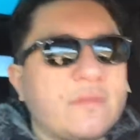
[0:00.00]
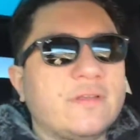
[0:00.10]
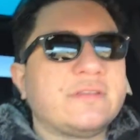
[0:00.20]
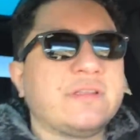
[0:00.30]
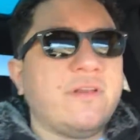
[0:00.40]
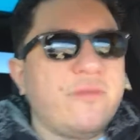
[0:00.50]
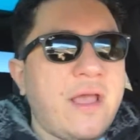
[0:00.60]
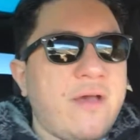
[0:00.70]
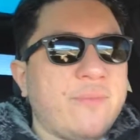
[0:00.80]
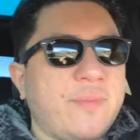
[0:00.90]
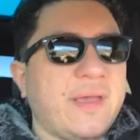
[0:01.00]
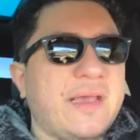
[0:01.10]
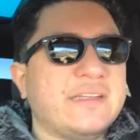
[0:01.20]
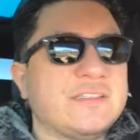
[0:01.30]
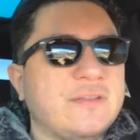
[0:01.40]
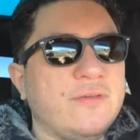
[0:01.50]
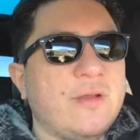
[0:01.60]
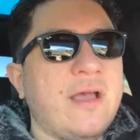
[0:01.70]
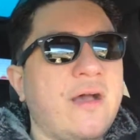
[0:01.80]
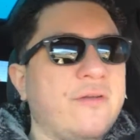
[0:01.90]
Slow down, bitch. Slow
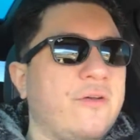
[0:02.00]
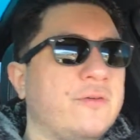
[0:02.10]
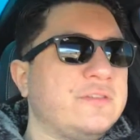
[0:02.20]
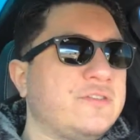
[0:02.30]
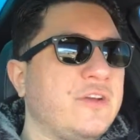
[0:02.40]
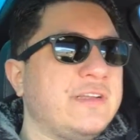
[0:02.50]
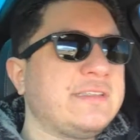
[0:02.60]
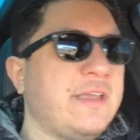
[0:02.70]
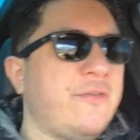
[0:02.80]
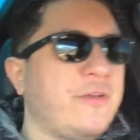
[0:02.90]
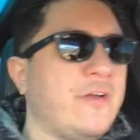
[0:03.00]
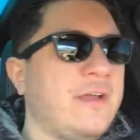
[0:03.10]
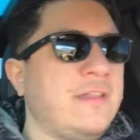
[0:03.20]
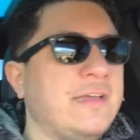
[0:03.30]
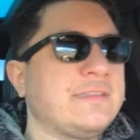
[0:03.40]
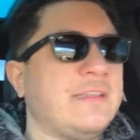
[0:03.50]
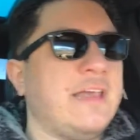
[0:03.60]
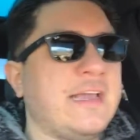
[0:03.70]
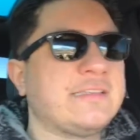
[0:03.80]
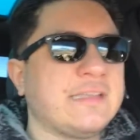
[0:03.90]
down. No one's trying to see you in your ugly ass
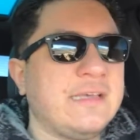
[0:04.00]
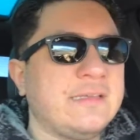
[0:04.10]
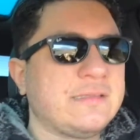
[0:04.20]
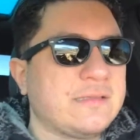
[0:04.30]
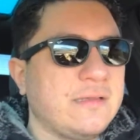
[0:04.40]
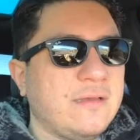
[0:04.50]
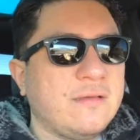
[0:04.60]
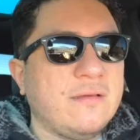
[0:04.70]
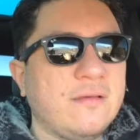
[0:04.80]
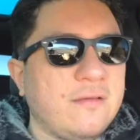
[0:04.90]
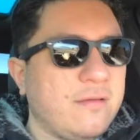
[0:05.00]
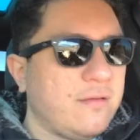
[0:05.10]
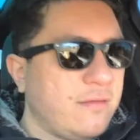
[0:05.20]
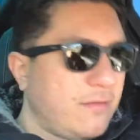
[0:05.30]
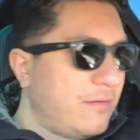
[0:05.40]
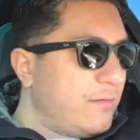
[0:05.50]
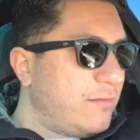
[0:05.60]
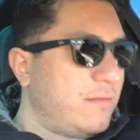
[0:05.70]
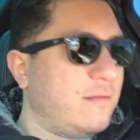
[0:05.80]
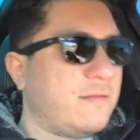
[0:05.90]
Lexus.
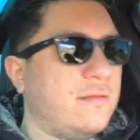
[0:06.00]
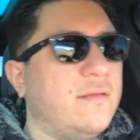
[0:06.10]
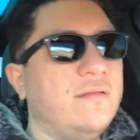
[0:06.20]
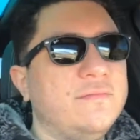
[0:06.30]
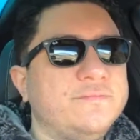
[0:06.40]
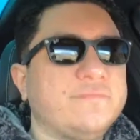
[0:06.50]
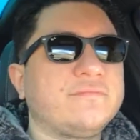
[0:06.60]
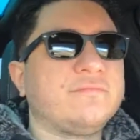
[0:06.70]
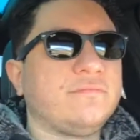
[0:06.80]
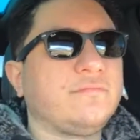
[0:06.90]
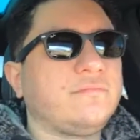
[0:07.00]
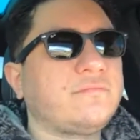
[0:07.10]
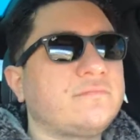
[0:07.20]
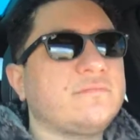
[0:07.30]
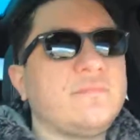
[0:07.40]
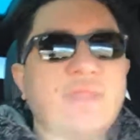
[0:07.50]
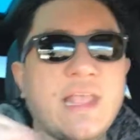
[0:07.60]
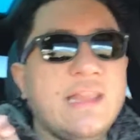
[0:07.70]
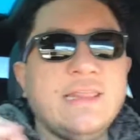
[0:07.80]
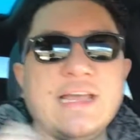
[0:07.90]
Ugh.
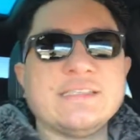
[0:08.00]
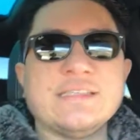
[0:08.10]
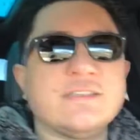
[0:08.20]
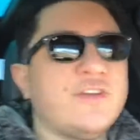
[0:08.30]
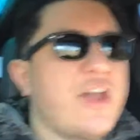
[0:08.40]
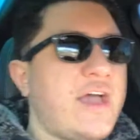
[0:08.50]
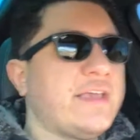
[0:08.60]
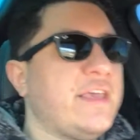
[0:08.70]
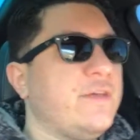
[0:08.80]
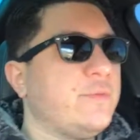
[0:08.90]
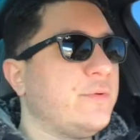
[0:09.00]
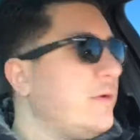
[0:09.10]
Lexus are not cute.